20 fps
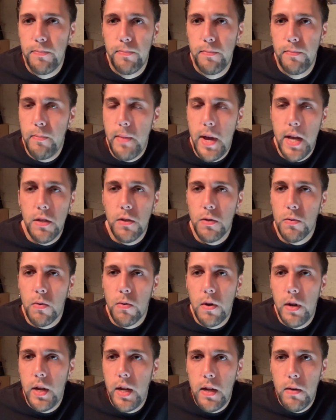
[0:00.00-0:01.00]
mess
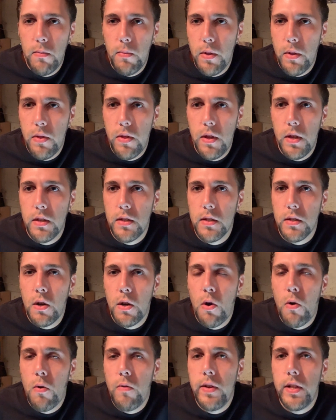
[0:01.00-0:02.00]
we're in with this
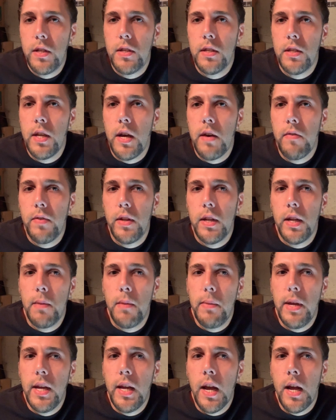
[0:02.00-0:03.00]
COVID stuff, it can
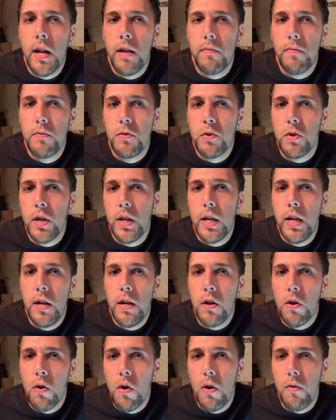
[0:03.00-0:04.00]
be kind of tricky to
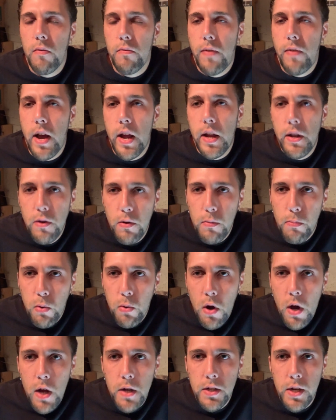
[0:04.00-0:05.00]
go out and find new
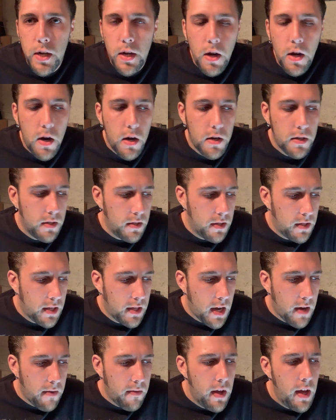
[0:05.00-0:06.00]
project cars and
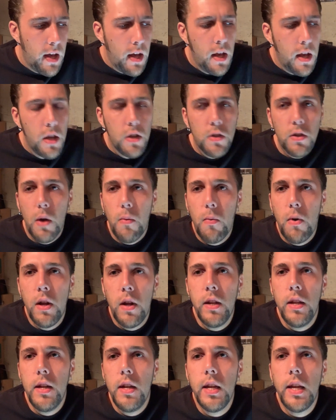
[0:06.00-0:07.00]
stuff. So I
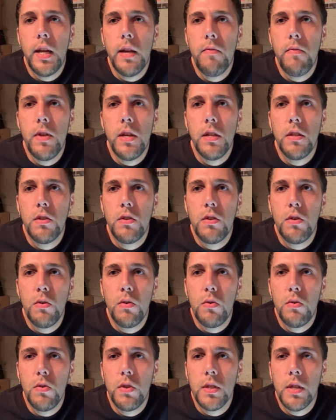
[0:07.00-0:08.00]
wanted to give this
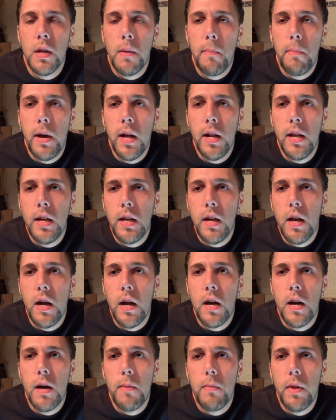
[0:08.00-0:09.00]
to somebody
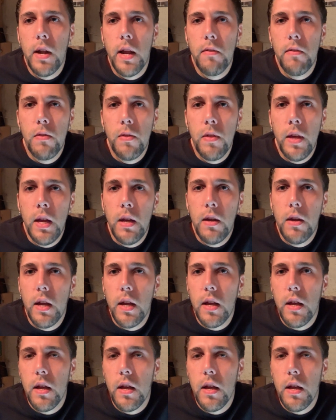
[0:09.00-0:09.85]
that I think